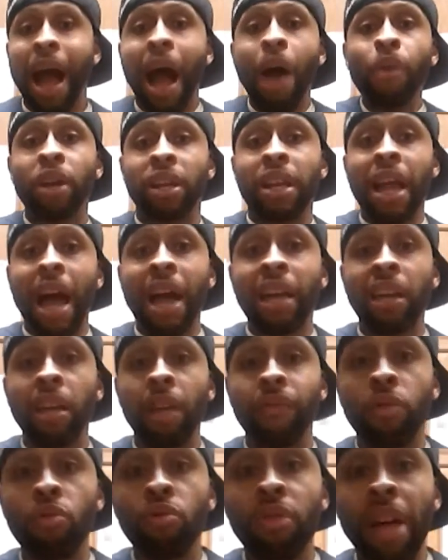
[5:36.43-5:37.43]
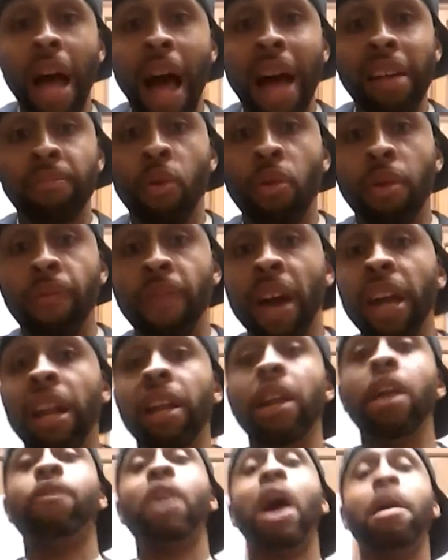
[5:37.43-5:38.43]
How can I give you guys
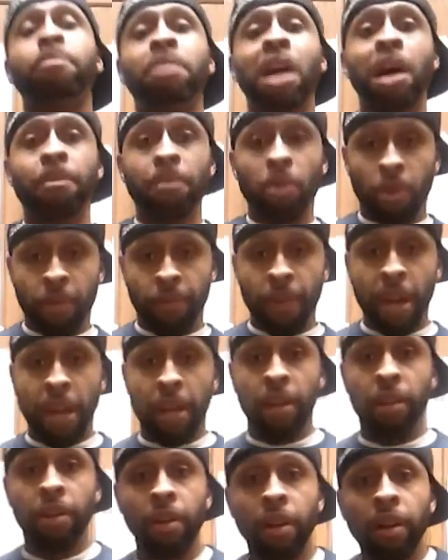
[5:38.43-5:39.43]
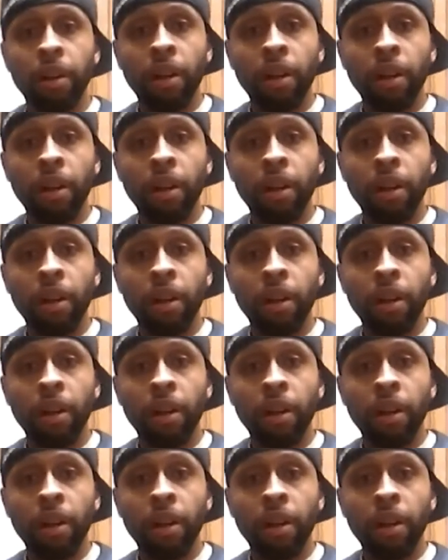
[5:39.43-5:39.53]
motivated if I'm not motivated?